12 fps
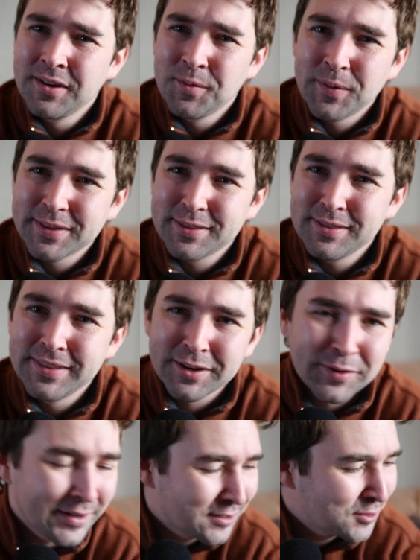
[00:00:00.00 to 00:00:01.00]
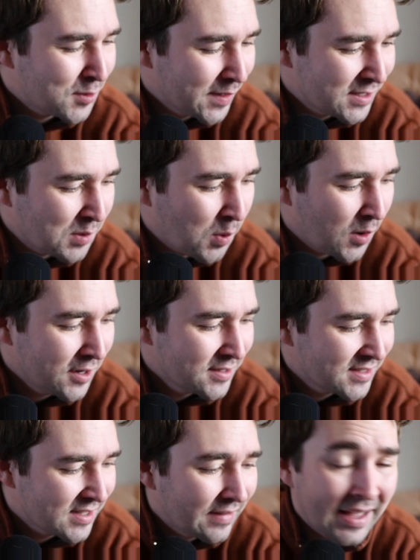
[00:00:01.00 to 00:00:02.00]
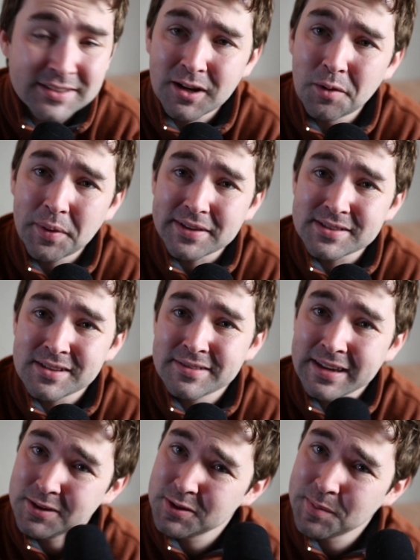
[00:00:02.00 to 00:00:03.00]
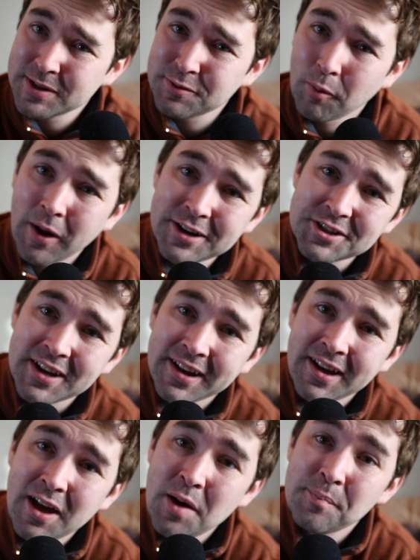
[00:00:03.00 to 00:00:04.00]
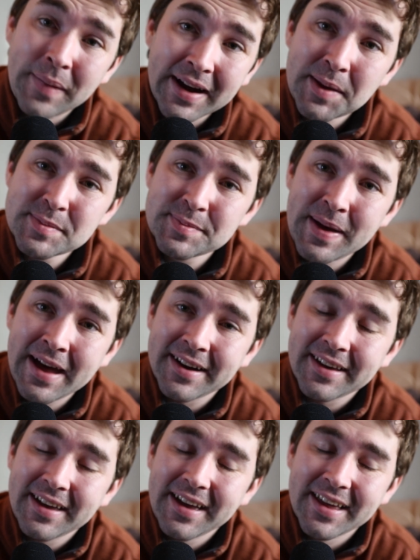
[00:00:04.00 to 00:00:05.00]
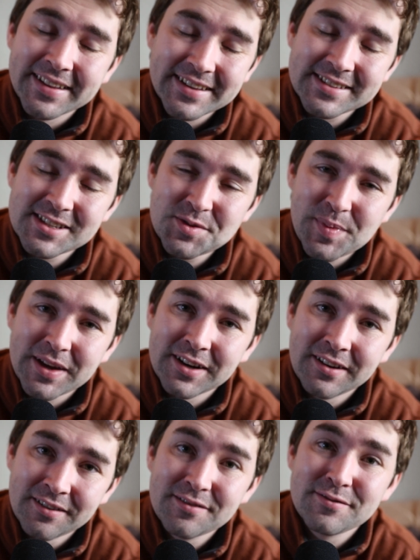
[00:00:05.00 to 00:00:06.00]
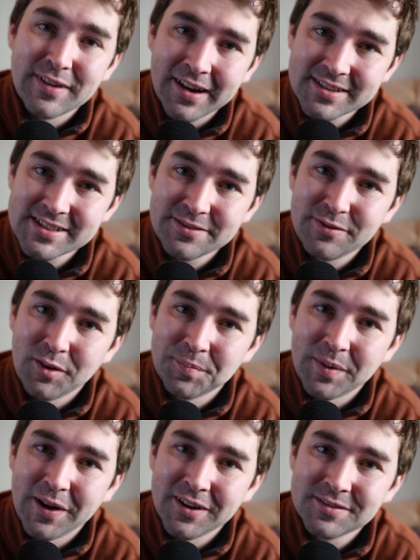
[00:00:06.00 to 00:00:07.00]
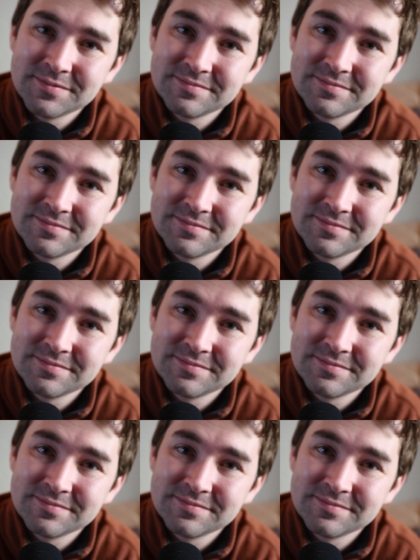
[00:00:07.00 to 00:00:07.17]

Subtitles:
with the Critics' Choice Awards. As always, thank you so much for watching. My name's Matt, and this has been Fantasy Filmball.